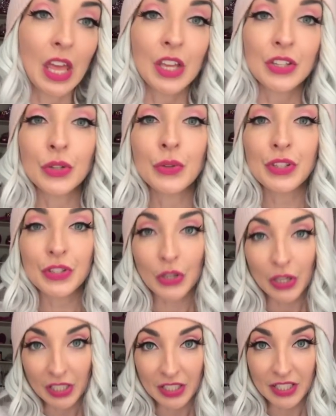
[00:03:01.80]
So
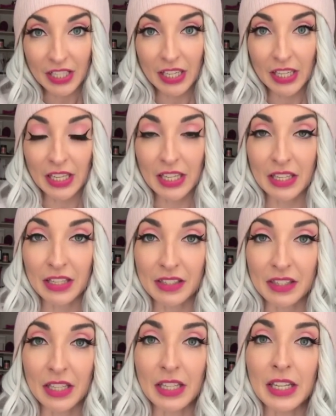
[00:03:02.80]
certainty
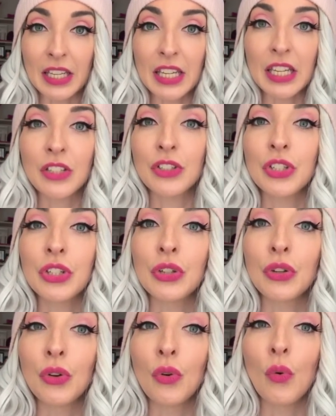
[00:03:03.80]
is the need
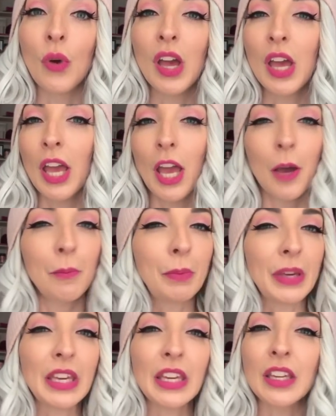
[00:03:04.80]
to
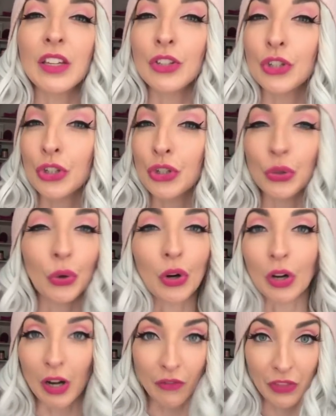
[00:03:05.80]
be
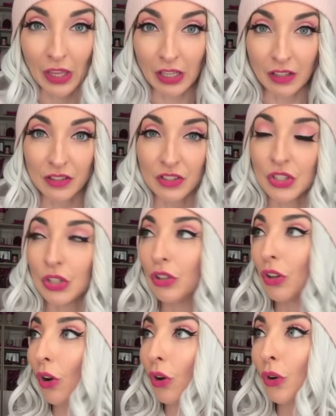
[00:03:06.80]
sure of things, to
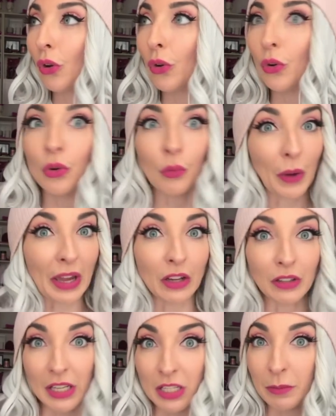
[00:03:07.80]
know where
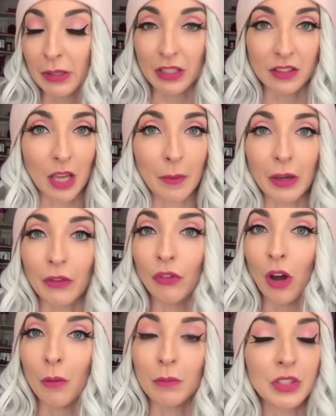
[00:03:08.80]
your next meal is coming
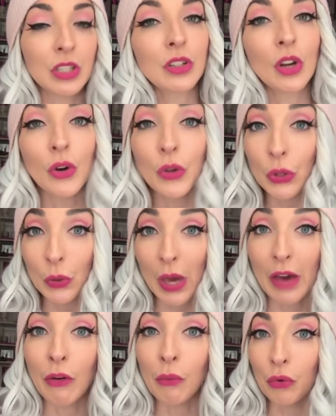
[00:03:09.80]
from, to know that you
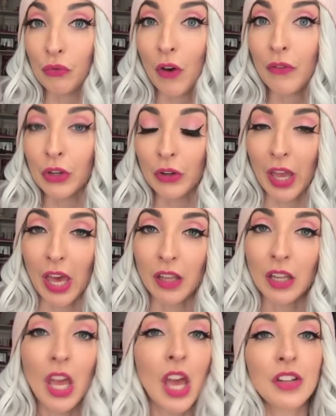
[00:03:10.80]
have a roof over your
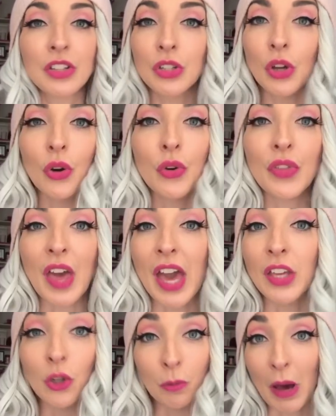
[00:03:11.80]
head, to know
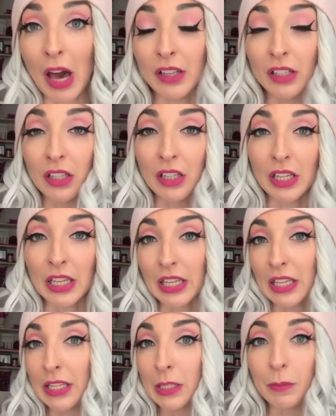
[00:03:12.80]
that your partner
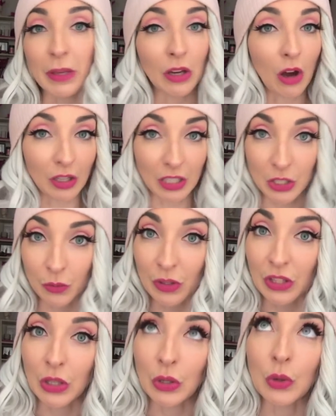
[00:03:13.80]
is being honest
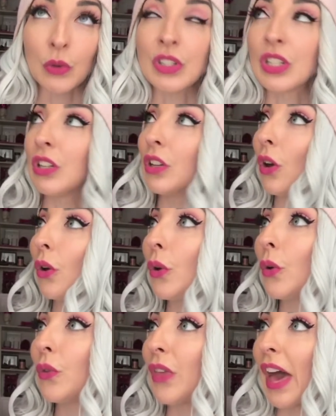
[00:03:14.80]
with you, to
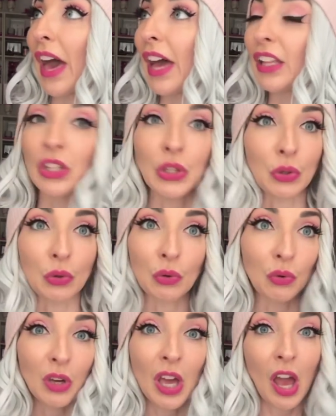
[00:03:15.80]
know that
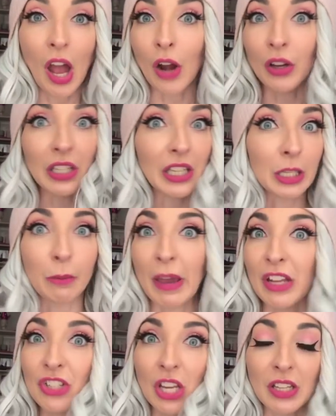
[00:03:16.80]
you are going to get a
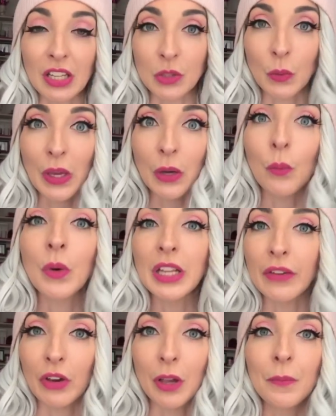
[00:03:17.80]
paycheck next week,
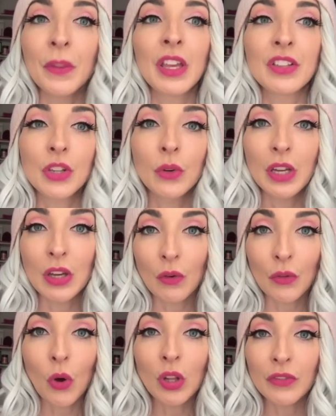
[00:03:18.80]
whatever. So
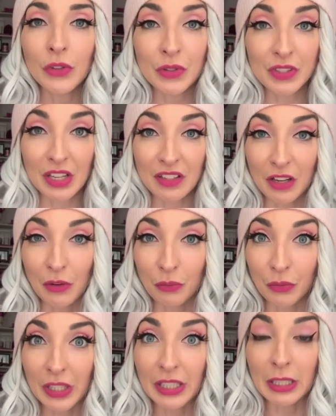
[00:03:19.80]
all of those things are
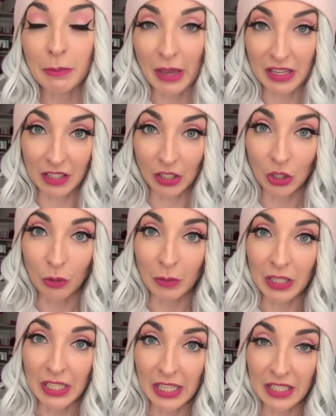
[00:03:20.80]
really basic
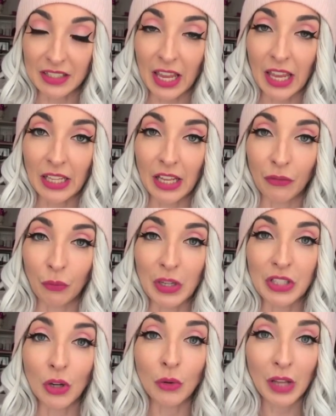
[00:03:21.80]
human needs, and if we
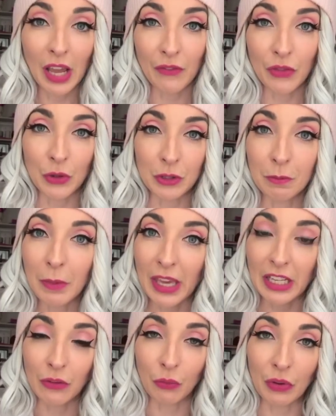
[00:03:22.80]
don't have those
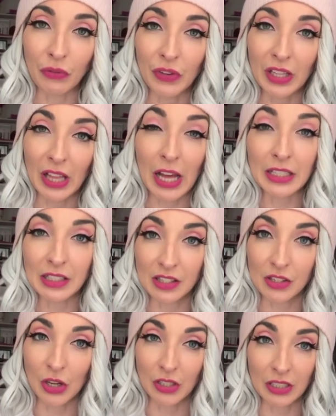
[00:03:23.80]
met, if we feel
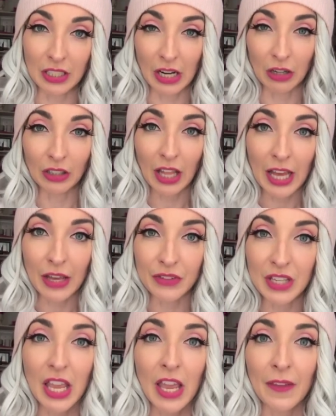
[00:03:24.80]
uncertain in our
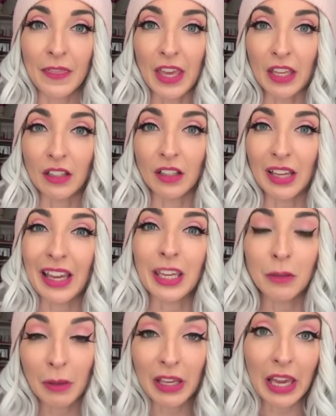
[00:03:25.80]
lives, then it
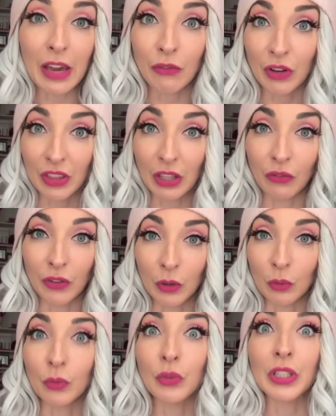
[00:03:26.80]
can make everything
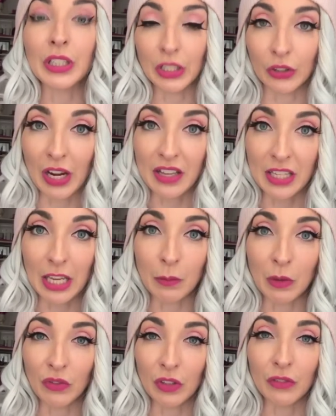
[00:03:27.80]
feel really crazy and
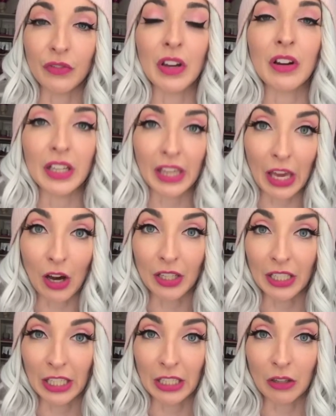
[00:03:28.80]
we feel very
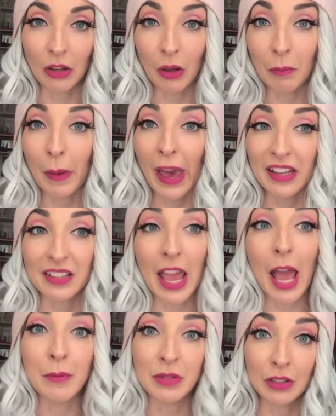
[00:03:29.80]
chaotic, and it impacts
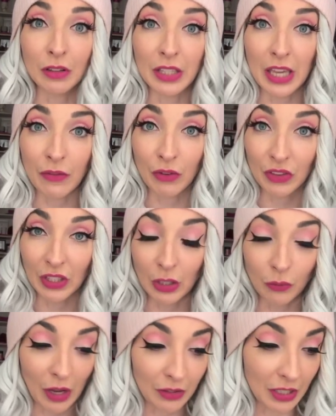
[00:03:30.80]
absolutely everything
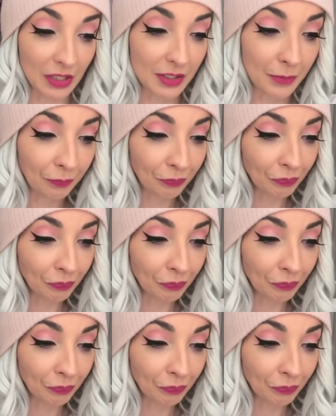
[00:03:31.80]
around us.